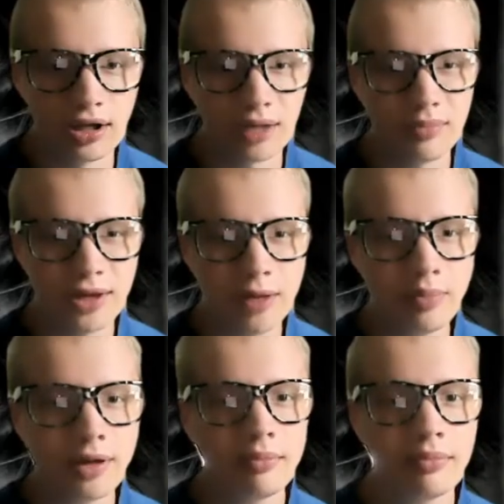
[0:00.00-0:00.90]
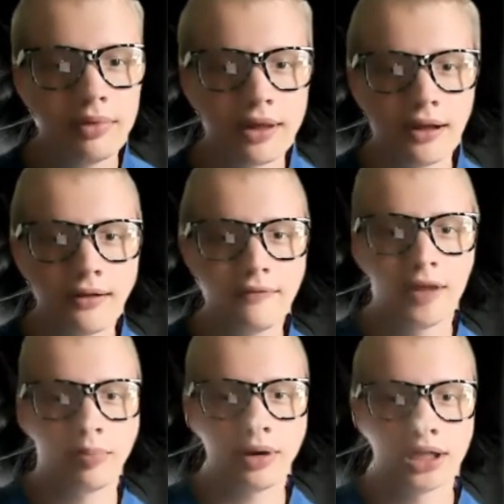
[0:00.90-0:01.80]
Some symptoms of
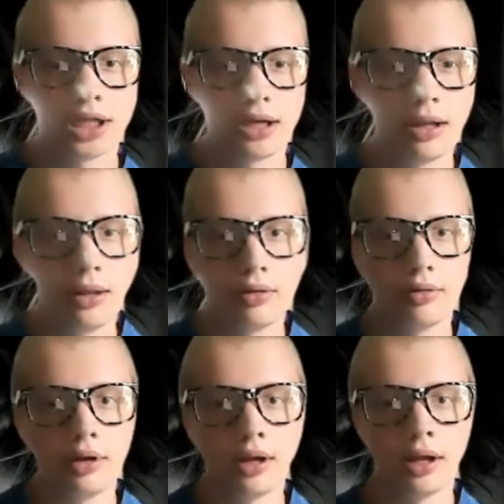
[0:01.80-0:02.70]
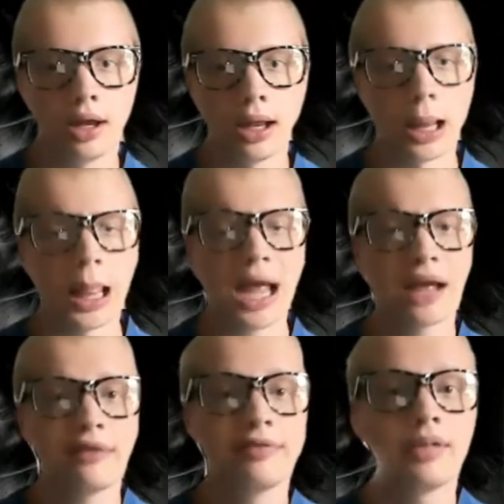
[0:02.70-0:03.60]
depression include
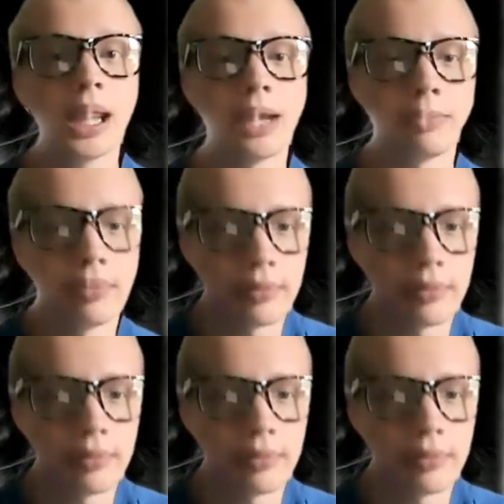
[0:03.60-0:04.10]
lack of sleep,